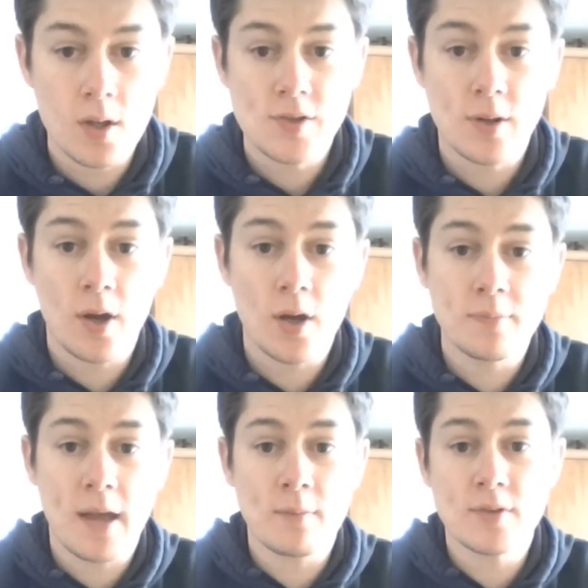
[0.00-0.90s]
So I
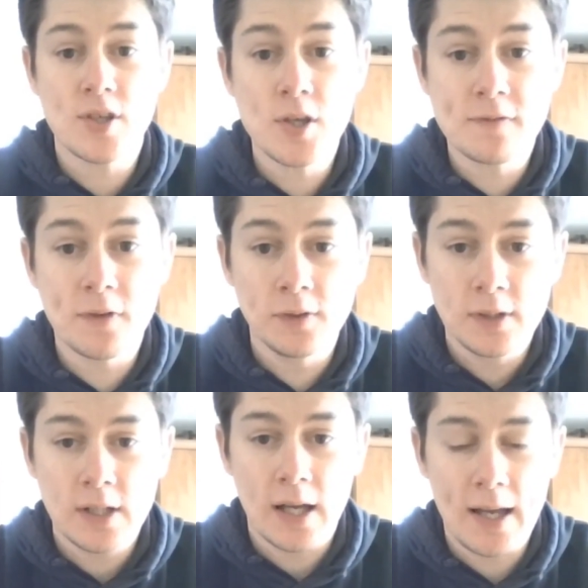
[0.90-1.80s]
hope that was
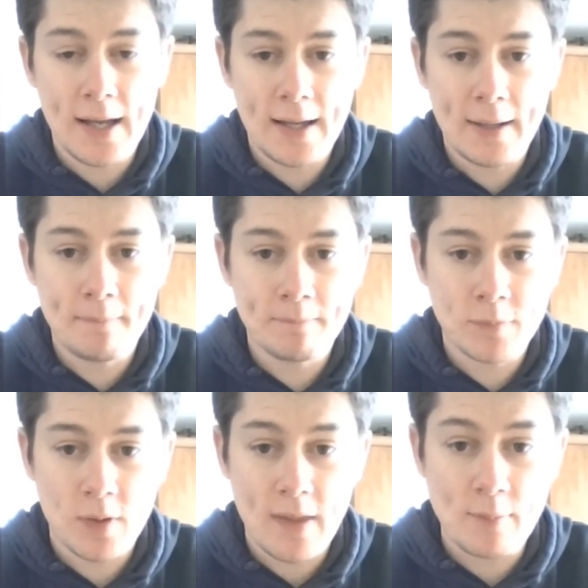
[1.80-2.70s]
useful.
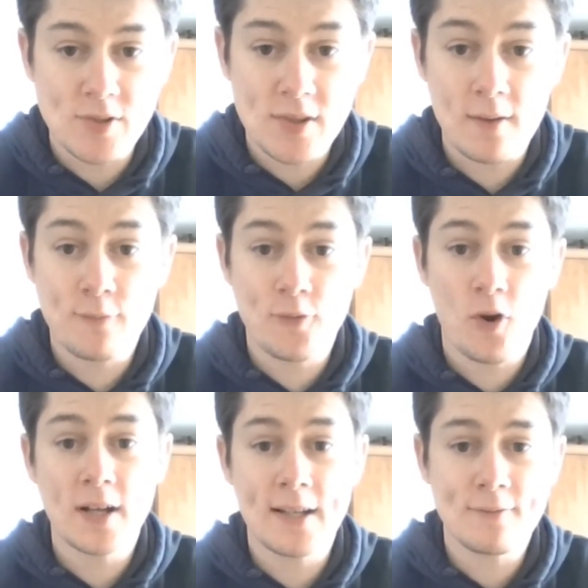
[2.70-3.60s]
That was the
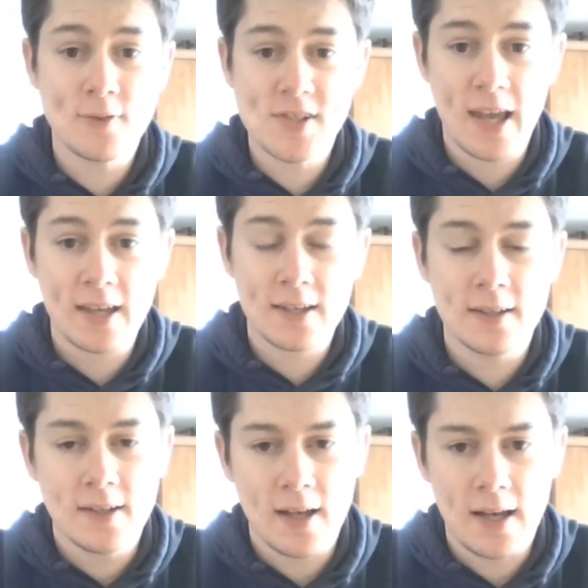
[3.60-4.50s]
fried liver attack.
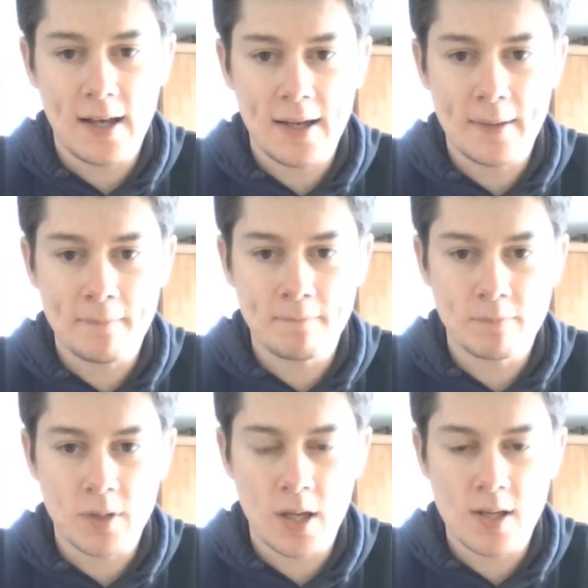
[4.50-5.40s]

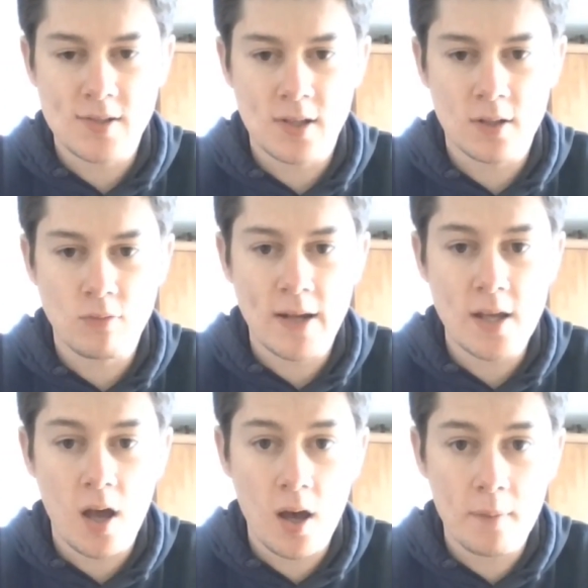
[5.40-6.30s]
It's a
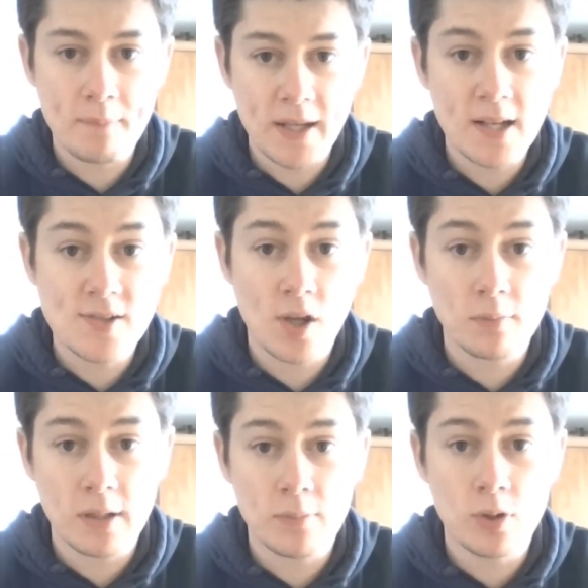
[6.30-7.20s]
great beginner's
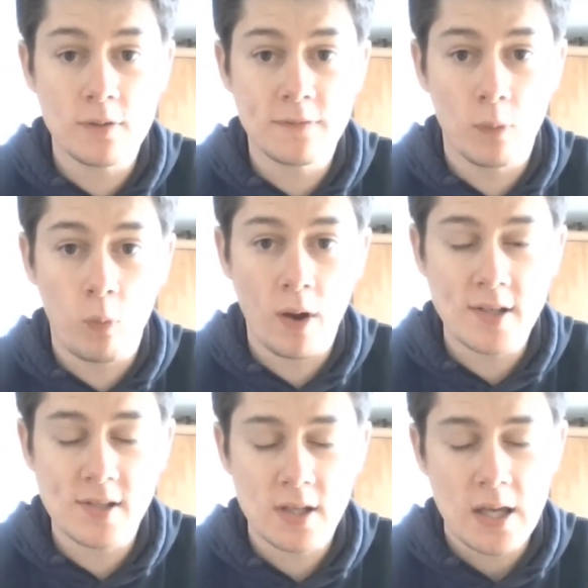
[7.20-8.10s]
opening move for
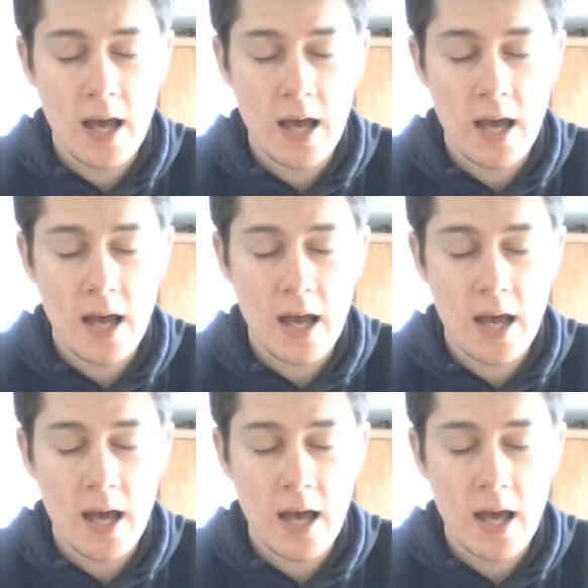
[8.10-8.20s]
white.